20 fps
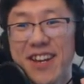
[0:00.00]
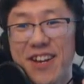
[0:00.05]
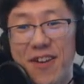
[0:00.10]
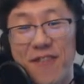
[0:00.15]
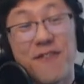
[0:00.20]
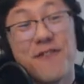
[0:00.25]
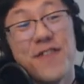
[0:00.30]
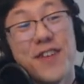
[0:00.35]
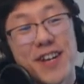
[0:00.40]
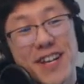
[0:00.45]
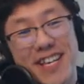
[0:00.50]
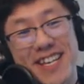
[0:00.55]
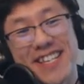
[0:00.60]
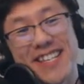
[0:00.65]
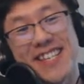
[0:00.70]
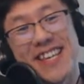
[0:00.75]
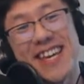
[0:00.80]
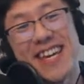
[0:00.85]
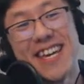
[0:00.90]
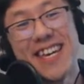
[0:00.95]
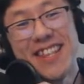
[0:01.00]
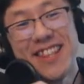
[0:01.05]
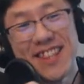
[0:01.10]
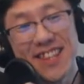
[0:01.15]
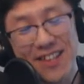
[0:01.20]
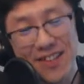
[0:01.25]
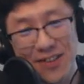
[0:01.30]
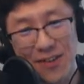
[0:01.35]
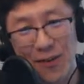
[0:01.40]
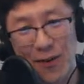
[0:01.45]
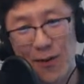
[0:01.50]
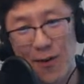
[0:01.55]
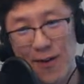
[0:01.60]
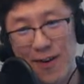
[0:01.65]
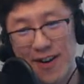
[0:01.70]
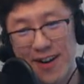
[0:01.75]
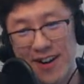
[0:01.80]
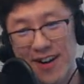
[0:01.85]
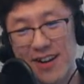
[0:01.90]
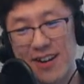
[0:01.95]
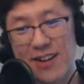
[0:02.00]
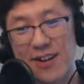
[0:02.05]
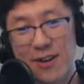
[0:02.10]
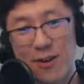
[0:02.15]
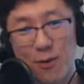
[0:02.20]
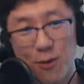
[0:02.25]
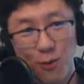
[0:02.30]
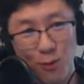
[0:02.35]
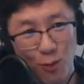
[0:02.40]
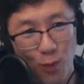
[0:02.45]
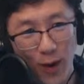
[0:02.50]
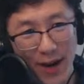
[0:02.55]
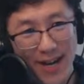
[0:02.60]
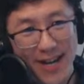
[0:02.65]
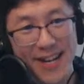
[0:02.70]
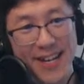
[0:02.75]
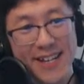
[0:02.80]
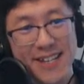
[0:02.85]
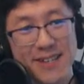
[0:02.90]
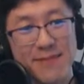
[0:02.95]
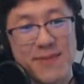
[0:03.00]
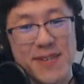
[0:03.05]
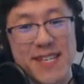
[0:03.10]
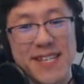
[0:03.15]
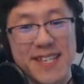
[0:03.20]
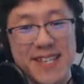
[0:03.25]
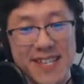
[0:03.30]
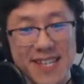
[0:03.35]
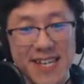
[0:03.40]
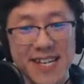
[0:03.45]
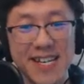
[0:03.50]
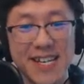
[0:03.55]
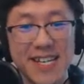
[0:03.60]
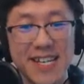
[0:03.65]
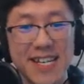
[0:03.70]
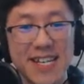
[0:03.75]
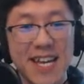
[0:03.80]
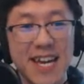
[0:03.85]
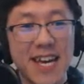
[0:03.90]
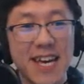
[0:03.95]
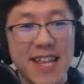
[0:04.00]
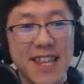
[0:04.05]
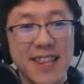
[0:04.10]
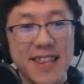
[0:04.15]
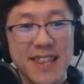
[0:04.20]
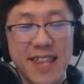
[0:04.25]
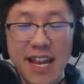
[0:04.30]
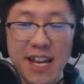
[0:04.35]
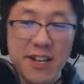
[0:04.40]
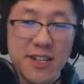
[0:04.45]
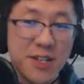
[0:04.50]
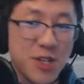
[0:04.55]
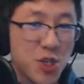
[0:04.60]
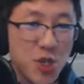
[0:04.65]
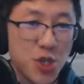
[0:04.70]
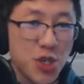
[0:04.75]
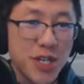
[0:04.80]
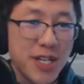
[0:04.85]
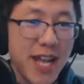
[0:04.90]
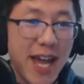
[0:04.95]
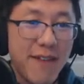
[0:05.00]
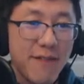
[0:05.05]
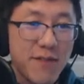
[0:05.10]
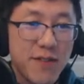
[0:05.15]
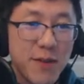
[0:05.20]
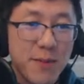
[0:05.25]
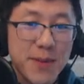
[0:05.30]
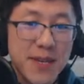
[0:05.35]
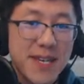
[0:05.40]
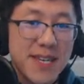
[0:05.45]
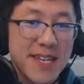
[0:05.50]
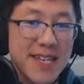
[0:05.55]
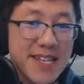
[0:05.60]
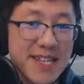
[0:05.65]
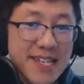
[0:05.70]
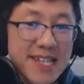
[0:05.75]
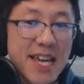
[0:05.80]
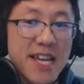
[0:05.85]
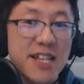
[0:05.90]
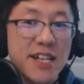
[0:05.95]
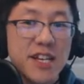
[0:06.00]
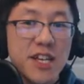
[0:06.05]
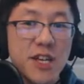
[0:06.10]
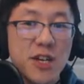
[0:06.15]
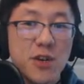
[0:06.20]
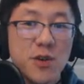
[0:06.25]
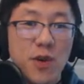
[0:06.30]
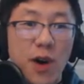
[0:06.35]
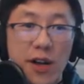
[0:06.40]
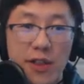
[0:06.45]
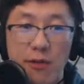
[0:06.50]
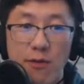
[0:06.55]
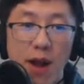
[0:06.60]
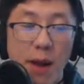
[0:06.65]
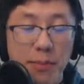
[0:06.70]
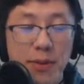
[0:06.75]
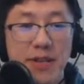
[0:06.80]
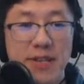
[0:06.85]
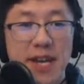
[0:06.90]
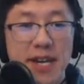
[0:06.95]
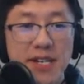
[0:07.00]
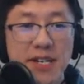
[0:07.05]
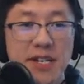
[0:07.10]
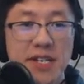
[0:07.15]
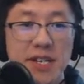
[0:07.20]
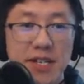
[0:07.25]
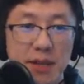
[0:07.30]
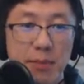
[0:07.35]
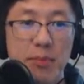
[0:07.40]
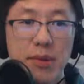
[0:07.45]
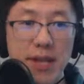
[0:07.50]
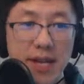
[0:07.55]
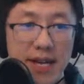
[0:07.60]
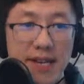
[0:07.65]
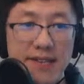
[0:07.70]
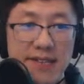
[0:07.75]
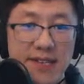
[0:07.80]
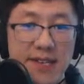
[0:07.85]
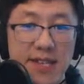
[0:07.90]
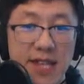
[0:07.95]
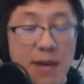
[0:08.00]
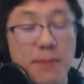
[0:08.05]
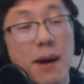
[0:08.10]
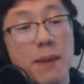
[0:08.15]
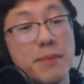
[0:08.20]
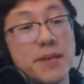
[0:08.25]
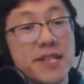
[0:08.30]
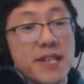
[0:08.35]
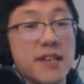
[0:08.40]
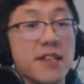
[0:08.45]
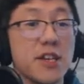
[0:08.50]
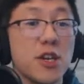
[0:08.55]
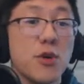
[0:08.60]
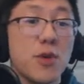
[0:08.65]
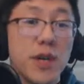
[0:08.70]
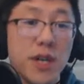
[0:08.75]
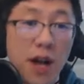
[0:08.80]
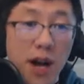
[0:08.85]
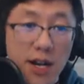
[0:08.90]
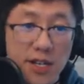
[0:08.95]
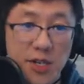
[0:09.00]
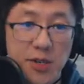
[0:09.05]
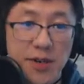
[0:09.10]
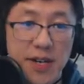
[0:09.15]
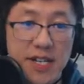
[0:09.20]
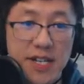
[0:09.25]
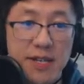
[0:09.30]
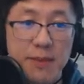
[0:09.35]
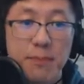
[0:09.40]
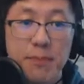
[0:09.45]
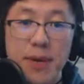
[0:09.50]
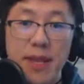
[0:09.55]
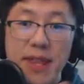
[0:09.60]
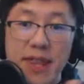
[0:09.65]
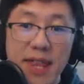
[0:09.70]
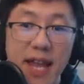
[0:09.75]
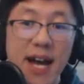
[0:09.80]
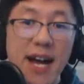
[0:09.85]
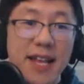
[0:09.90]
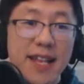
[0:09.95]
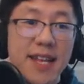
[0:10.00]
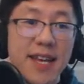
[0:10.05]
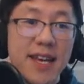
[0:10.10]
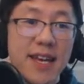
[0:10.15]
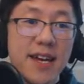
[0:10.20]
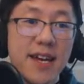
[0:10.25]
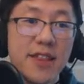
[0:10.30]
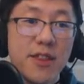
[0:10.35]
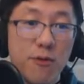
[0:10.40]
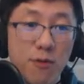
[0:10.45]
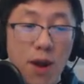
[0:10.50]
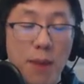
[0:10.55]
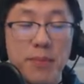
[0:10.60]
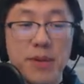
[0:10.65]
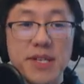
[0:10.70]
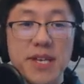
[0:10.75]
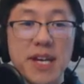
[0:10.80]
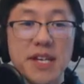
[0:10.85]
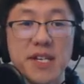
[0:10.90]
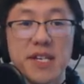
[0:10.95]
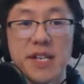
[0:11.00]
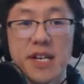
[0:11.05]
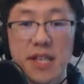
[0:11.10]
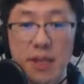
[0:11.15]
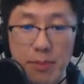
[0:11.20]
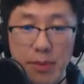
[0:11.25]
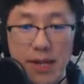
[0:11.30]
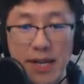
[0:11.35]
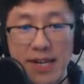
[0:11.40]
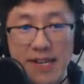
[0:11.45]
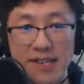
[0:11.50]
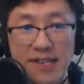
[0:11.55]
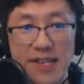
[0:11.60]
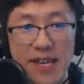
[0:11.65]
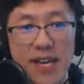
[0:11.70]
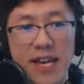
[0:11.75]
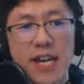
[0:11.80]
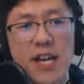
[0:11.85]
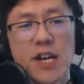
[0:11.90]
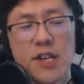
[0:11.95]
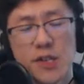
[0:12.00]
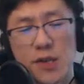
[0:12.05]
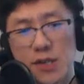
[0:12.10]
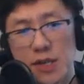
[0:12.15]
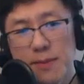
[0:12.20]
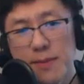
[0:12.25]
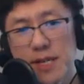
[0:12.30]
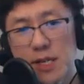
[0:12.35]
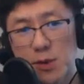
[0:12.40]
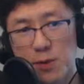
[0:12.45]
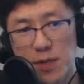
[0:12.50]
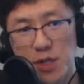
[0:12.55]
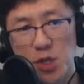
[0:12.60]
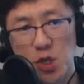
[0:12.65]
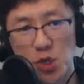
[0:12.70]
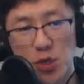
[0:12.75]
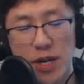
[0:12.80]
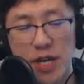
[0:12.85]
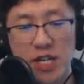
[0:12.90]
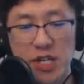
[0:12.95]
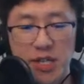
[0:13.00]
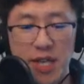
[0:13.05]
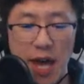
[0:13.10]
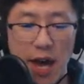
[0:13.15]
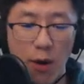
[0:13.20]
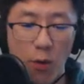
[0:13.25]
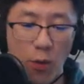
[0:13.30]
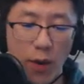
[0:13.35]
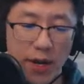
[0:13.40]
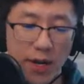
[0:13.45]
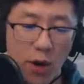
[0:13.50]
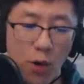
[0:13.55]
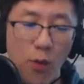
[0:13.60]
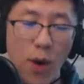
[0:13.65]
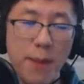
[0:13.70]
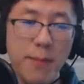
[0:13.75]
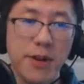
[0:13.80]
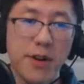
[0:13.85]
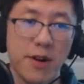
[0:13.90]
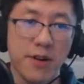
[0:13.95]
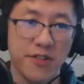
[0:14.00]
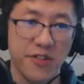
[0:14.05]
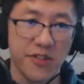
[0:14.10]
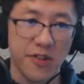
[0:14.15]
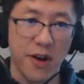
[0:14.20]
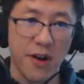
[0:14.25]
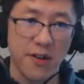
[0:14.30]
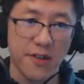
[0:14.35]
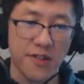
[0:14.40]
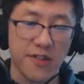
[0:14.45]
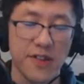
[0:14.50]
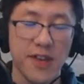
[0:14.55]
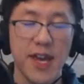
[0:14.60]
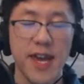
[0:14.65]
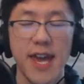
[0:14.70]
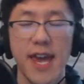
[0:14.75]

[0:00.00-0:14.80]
foot is in the door, you're waiting to be seated. They shouldn't have to be selling you on the reputation of the place. They might be selling you on entrees, but not the reputation of the place. So to me, it's really strange that when a webinar starts